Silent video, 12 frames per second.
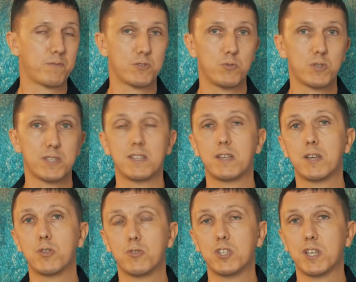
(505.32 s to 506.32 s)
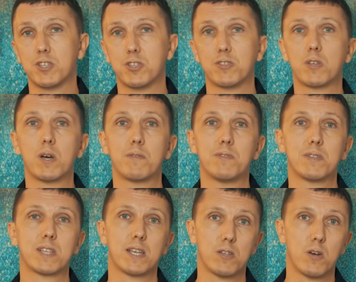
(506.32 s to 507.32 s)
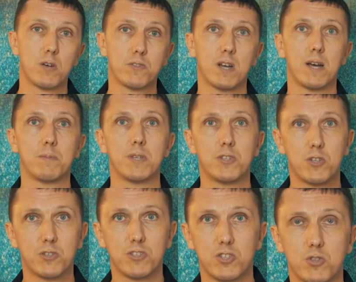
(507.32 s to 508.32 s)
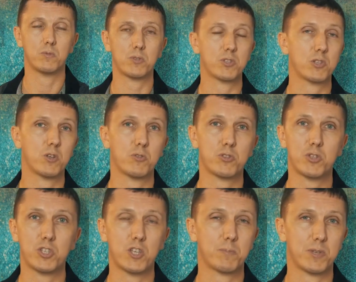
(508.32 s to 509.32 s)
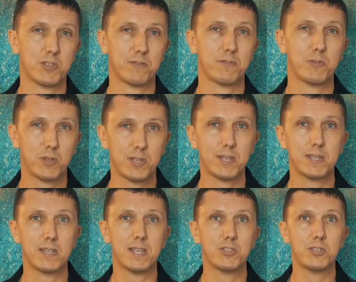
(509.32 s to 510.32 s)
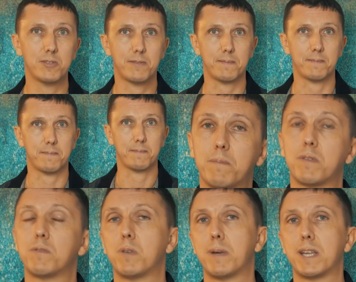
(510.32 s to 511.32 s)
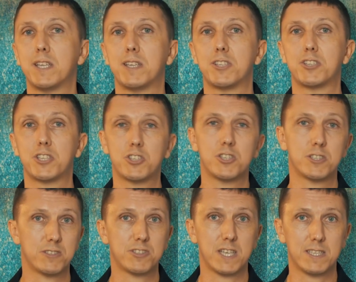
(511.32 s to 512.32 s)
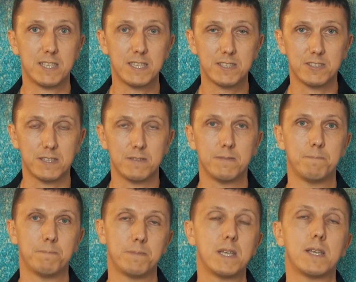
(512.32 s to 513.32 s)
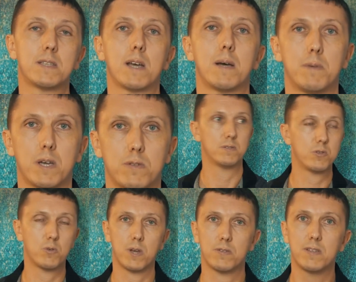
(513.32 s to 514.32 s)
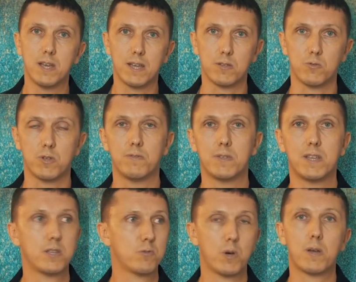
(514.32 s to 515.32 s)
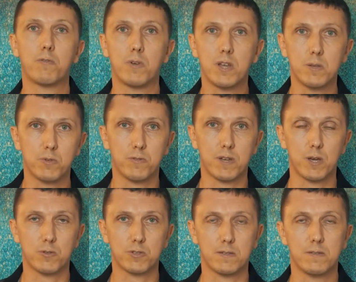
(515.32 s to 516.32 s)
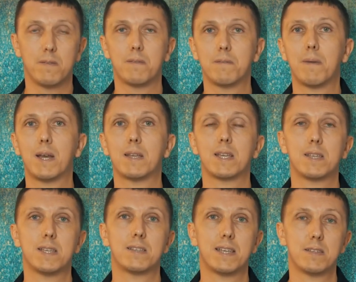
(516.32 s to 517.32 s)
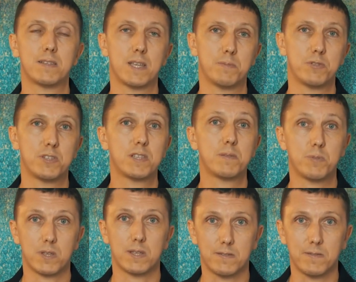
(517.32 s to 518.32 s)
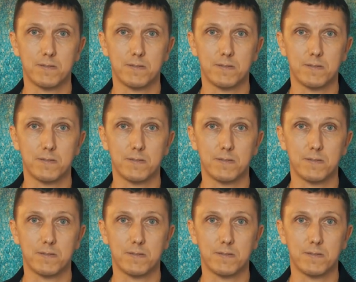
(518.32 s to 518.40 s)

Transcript: Viewings and negotiations often take a long time, exhausting you, which dulls your sharpness of thought and attention. Before making a decision and signing anything, take a time out, go outside, or even take a walk for a couple of hours. Ideally, take the time to sleep on it.